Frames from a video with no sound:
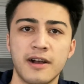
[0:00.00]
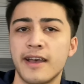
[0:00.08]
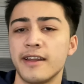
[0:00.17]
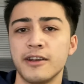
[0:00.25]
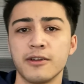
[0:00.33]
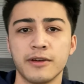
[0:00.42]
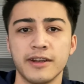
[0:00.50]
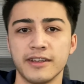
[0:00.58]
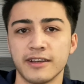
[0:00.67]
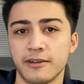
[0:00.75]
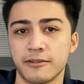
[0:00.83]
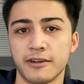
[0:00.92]
had no idea
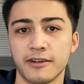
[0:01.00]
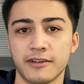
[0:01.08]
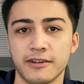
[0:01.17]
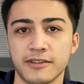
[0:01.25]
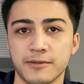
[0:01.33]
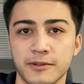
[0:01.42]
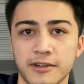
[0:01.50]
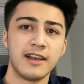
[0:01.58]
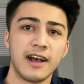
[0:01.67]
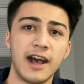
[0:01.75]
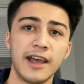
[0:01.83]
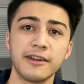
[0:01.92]
how credit cards work.
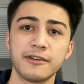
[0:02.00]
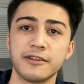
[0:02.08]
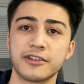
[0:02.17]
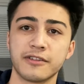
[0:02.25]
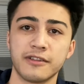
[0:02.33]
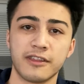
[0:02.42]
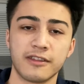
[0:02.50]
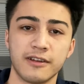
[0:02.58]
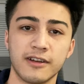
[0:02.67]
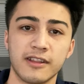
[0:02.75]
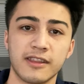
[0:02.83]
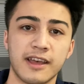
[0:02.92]
I originally
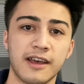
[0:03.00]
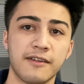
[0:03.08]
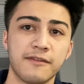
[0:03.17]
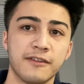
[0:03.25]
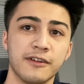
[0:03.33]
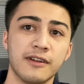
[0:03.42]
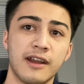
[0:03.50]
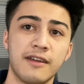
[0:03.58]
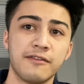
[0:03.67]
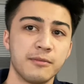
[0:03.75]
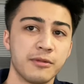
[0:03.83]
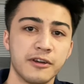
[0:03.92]
thought that for
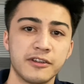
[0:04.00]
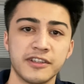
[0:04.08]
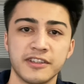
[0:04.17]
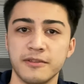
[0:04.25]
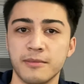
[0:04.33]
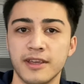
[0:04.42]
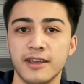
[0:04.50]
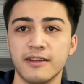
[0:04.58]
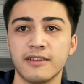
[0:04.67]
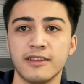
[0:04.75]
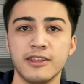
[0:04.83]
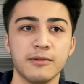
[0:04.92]
every purchase you made,
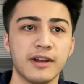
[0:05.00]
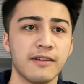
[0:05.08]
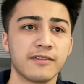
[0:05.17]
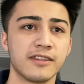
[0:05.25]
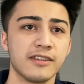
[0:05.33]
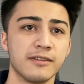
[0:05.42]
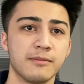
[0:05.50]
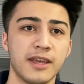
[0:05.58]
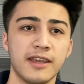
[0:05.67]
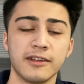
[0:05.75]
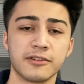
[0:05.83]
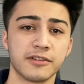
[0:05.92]
you would have to pay
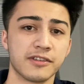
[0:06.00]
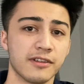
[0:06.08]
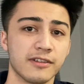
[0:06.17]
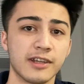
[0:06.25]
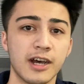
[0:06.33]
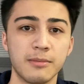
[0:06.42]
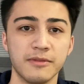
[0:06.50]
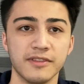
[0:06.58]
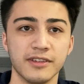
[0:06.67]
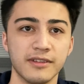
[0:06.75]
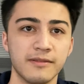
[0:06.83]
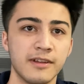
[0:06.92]
interest on top of
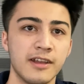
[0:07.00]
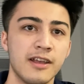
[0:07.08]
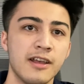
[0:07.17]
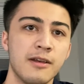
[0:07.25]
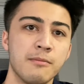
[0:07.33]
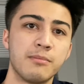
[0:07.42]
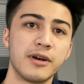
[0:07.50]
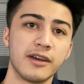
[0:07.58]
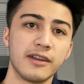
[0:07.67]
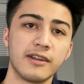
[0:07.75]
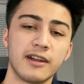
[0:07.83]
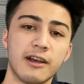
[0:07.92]
it.
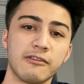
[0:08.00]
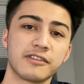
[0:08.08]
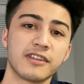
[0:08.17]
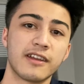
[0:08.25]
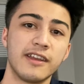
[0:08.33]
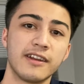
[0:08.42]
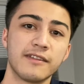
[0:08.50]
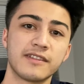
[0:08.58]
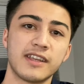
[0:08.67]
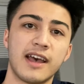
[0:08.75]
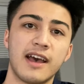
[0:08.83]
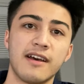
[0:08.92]
But I was lucky enough to
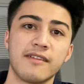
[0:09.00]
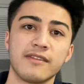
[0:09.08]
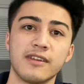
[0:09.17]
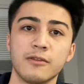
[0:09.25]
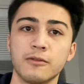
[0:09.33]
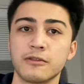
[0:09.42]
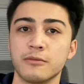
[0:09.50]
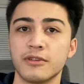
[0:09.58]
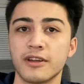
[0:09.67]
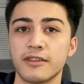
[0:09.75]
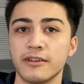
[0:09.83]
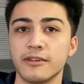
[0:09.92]
have an older
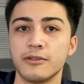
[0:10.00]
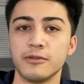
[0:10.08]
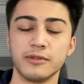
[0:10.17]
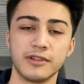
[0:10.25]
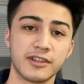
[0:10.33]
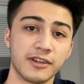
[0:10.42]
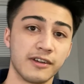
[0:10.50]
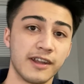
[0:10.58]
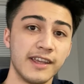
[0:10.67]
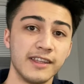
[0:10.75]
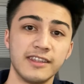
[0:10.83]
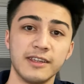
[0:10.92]
brother who would turn
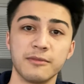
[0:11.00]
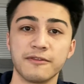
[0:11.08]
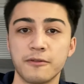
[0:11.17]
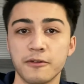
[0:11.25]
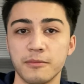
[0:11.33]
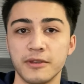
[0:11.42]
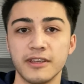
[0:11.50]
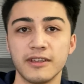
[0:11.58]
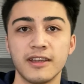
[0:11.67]
18 before me,